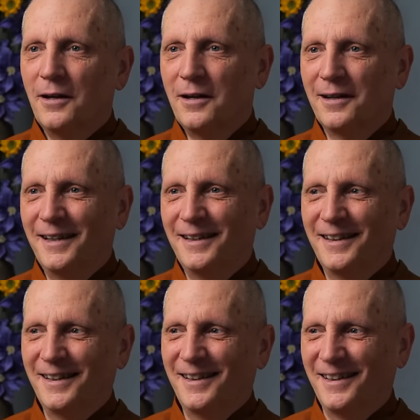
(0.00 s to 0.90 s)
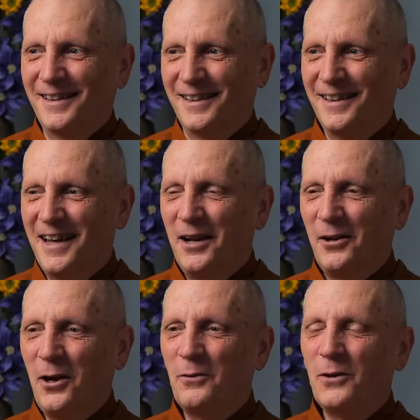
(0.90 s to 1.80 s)
a
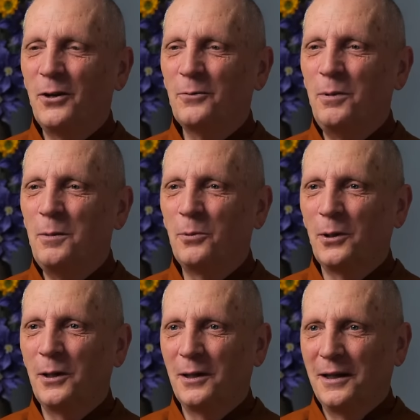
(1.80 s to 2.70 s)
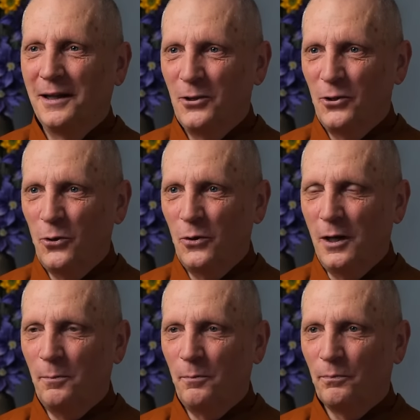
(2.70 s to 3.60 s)
lot of young people showed
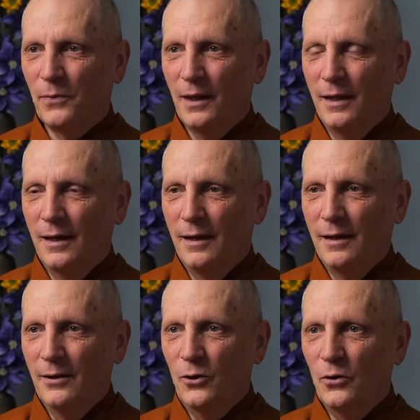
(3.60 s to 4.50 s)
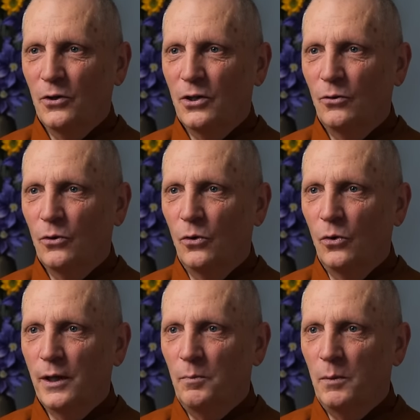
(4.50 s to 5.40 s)
up. You know, this the
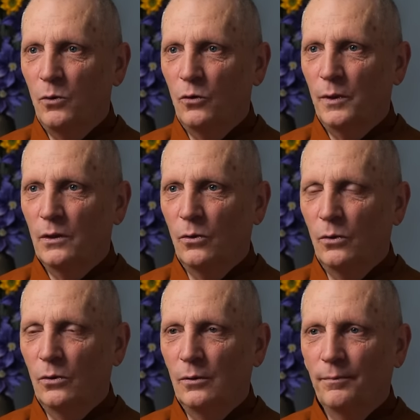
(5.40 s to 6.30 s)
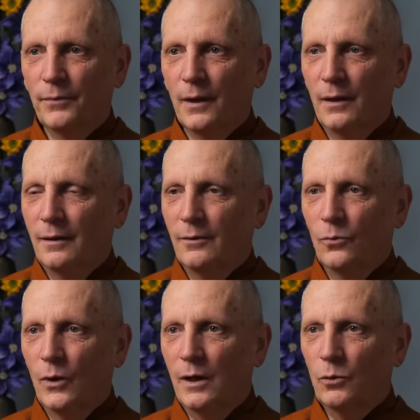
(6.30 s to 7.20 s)
whole hippie movement, the whole
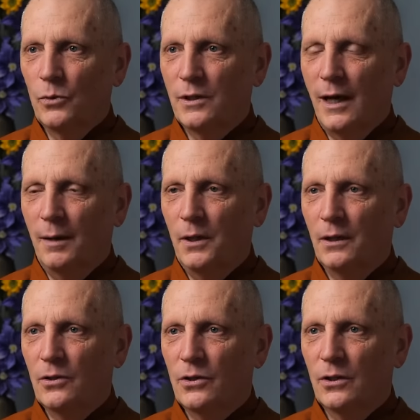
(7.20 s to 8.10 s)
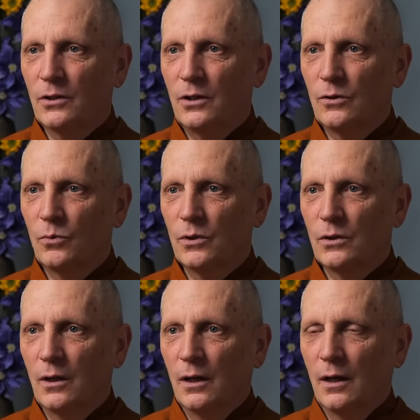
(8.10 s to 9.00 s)
whatever was happening in the 60s was